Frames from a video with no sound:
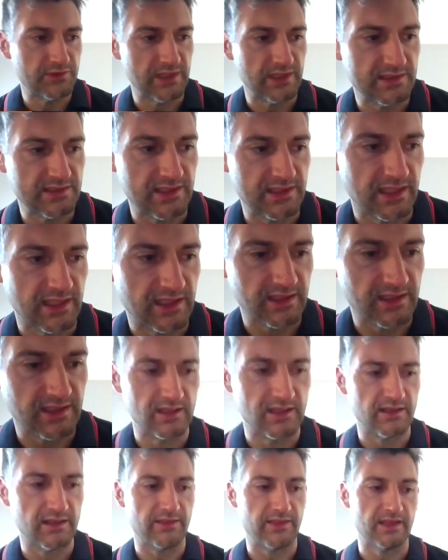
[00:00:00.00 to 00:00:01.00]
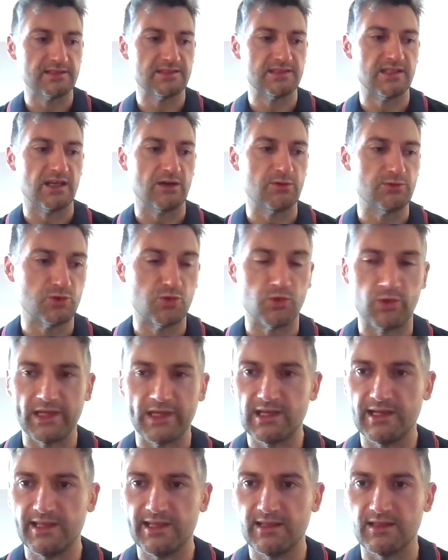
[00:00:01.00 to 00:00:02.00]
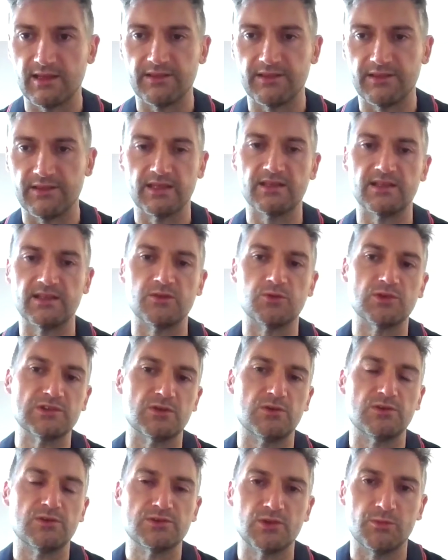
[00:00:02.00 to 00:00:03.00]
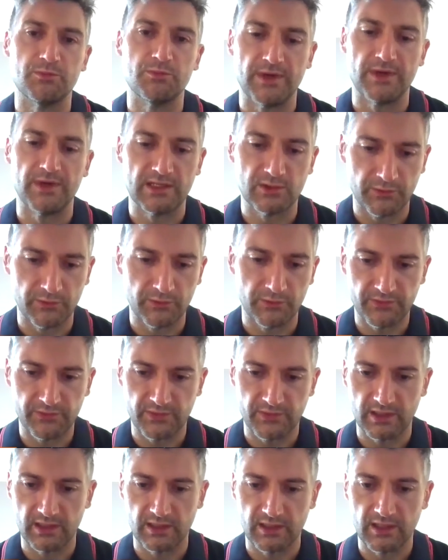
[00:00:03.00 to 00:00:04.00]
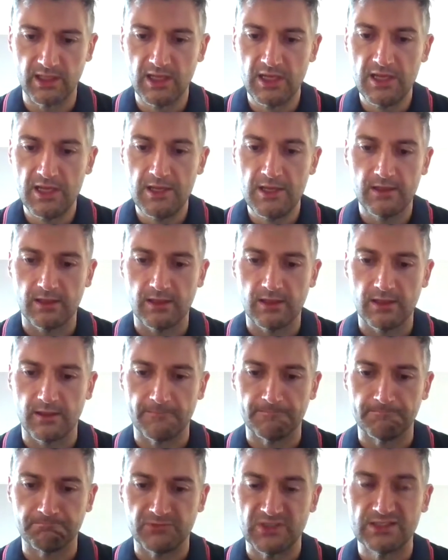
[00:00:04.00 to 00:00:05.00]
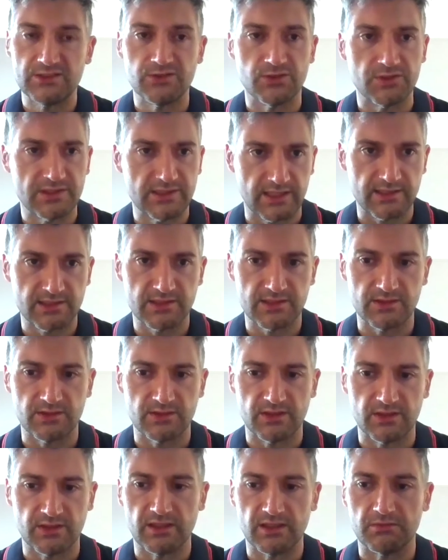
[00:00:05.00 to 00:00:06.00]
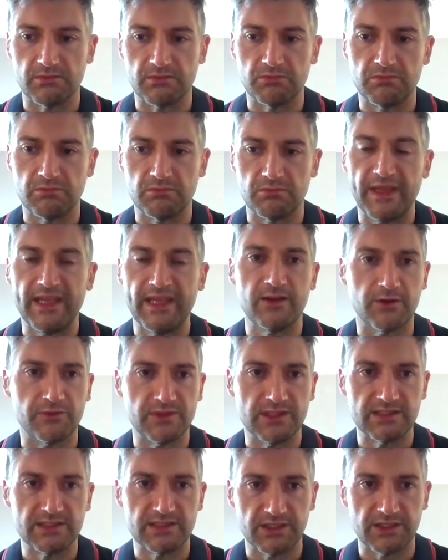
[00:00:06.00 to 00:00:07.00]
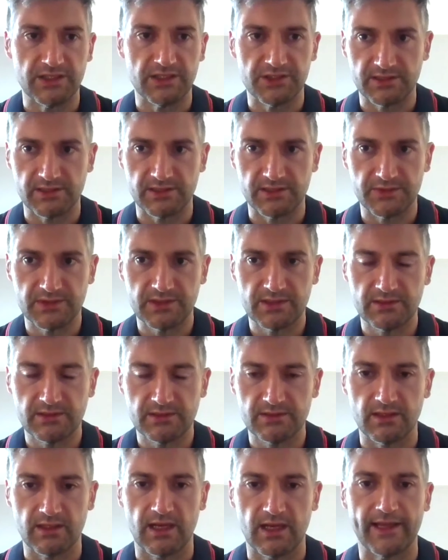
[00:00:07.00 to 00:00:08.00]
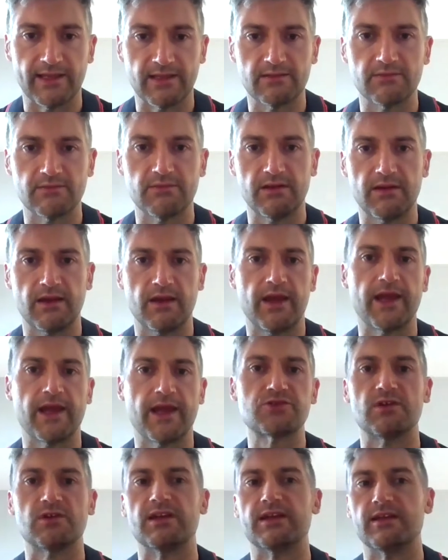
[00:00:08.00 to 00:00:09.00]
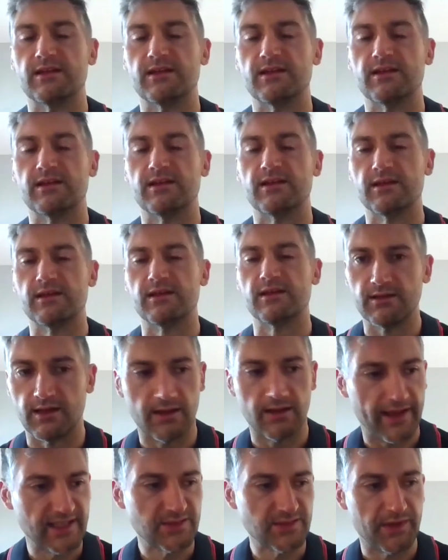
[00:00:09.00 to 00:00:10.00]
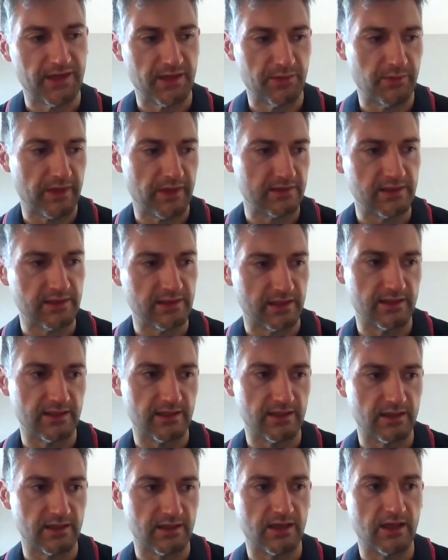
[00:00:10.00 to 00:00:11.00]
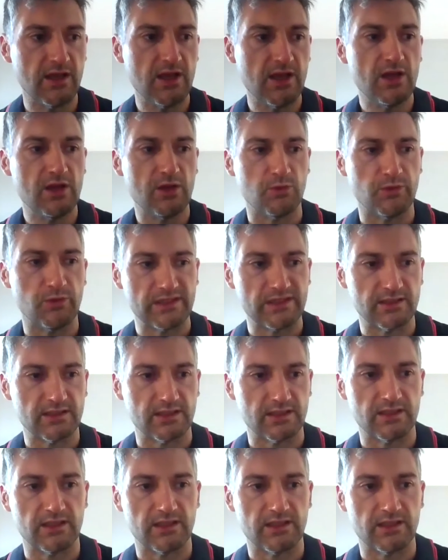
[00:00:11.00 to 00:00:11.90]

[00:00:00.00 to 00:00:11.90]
testing things out quickly, I think it was also part of the success in many of these initiatives, like actually experimenting with